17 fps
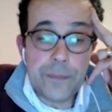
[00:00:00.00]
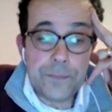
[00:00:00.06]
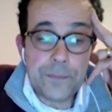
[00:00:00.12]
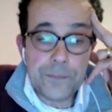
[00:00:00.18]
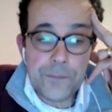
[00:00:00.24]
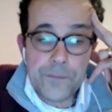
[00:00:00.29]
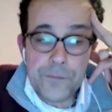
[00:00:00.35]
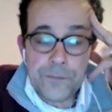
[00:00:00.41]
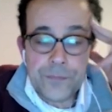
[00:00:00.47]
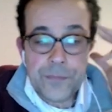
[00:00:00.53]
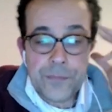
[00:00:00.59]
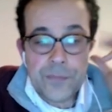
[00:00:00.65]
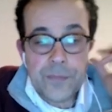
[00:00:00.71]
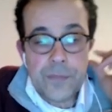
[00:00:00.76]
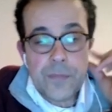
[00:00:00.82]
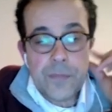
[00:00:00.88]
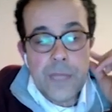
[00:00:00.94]
him.
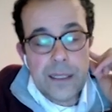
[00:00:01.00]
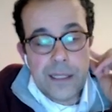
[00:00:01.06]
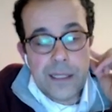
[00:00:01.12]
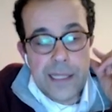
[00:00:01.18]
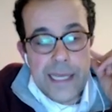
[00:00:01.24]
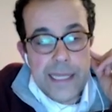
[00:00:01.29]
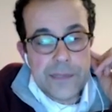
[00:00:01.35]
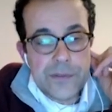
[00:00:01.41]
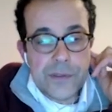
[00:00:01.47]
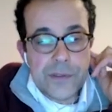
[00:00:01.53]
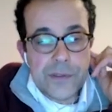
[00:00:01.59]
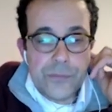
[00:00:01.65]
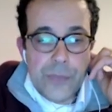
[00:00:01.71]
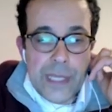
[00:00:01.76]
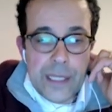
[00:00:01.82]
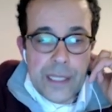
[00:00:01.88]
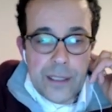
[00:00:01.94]
Later,
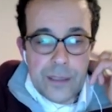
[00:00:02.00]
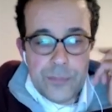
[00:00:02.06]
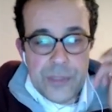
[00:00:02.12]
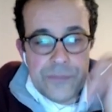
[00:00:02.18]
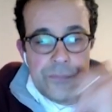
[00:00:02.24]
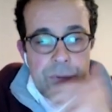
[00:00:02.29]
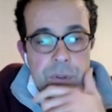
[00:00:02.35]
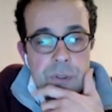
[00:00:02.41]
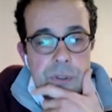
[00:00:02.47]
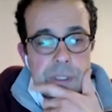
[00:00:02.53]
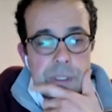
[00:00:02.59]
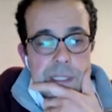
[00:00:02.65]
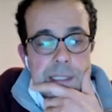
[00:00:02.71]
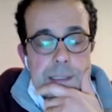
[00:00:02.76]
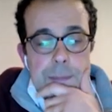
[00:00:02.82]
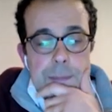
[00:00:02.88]
when before